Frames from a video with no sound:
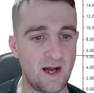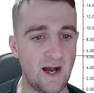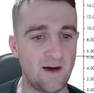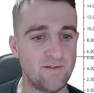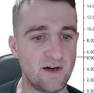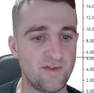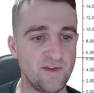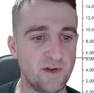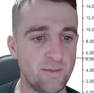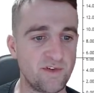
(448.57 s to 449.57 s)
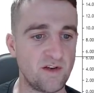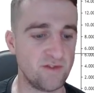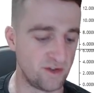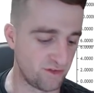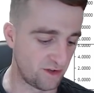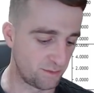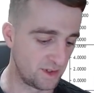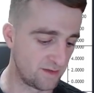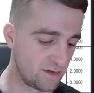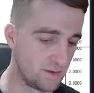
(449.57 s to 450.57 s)
at that 50%
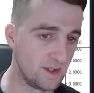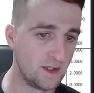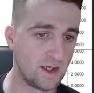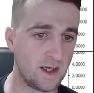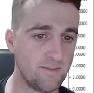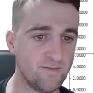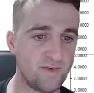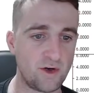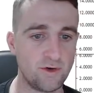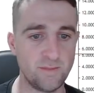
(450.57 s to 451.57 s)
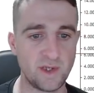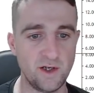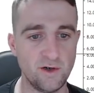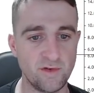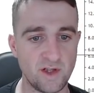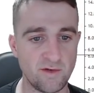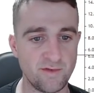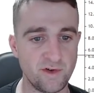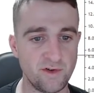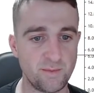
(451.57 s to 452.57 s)
retracement level. That could be another
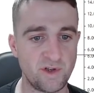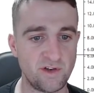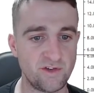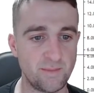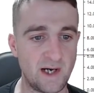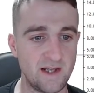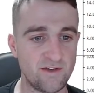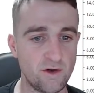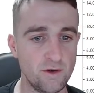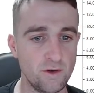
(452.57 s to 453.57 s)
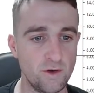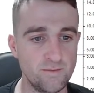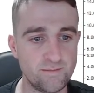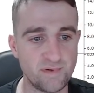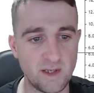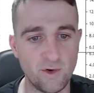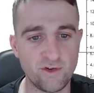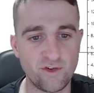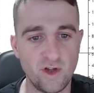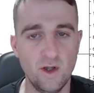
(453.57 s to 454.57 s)
level for you to potentially buy. It's all pretty
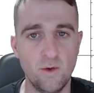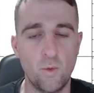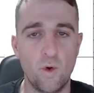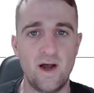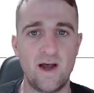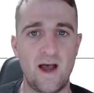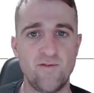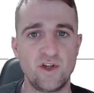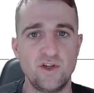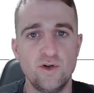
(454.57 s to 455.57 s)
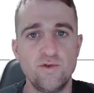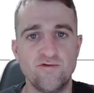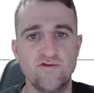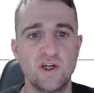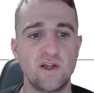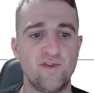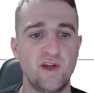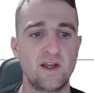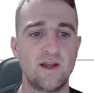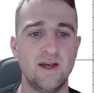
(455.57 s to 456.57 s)
much wherever you really
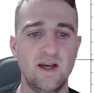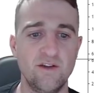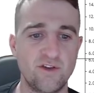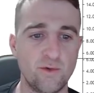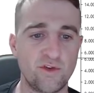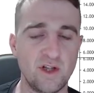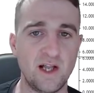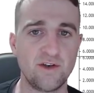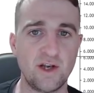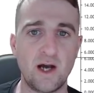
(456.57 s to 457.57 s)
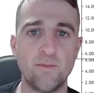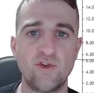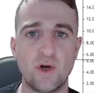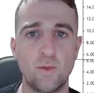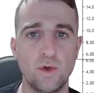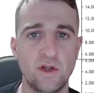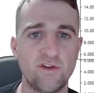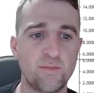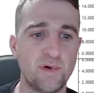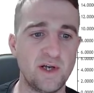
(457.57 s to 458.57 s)
think it is going to land and how much you are willing
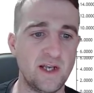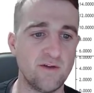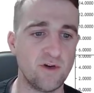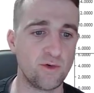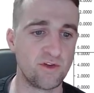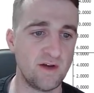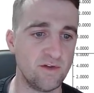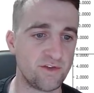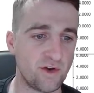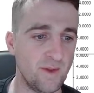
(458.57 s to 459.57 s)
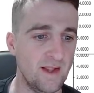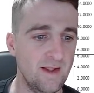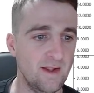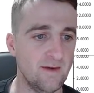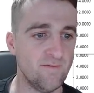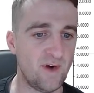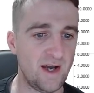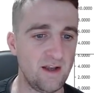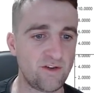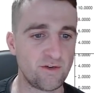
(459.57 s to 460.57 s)
to put in at those levels. So
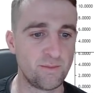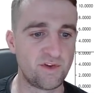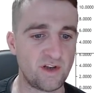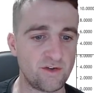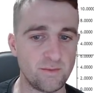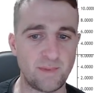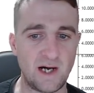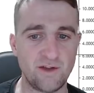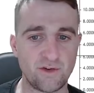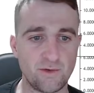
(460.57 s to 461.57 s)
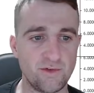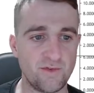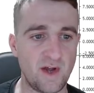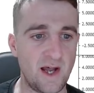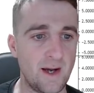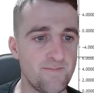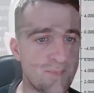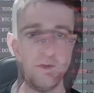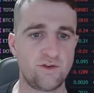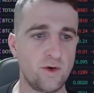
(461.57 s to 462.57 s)
that is some potential buy zones there.
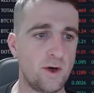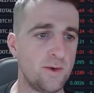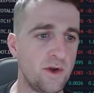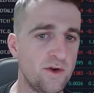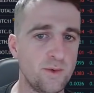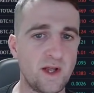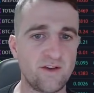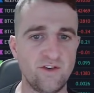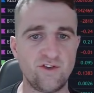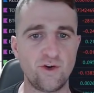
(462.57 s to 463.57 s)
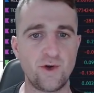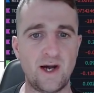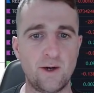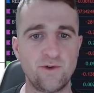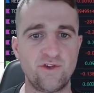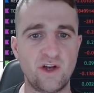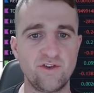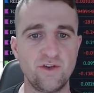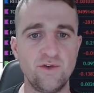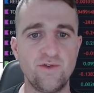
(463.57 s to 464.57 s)
So what I want to do next is show you how to
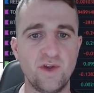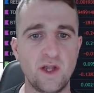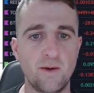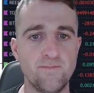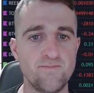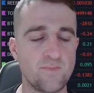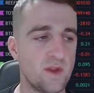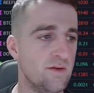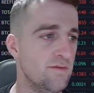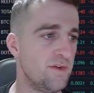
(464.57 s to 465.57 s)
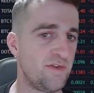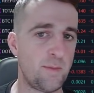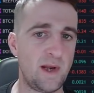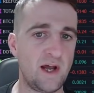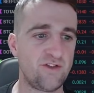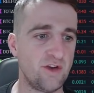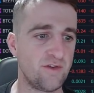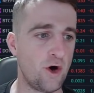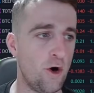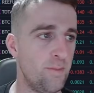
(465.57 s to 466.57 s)
actually use the Fibonacci
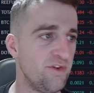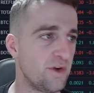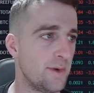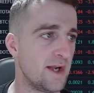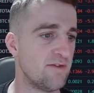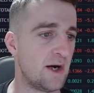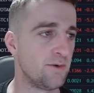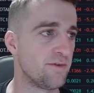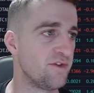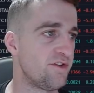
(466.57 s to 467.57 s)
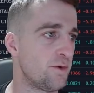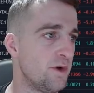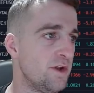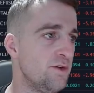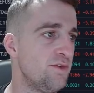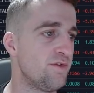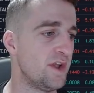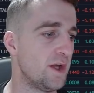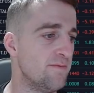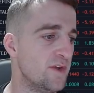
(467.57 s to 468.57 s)
the opposite way around. And for this, I want to use
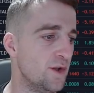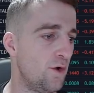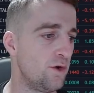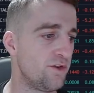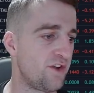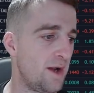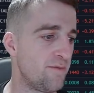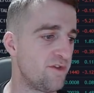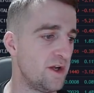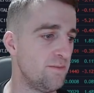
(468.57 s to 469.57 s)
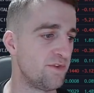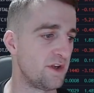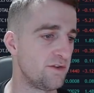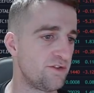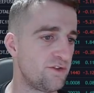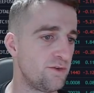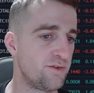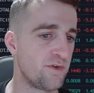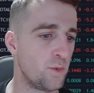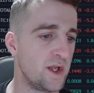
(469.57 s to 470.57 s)
the longer time frames, and I'll just
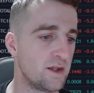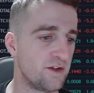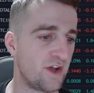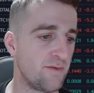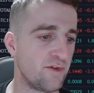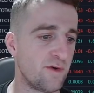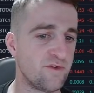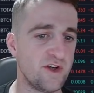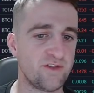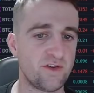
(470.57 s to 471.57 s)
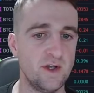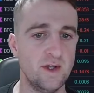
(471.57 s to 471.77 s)
use the weekly time frame for this.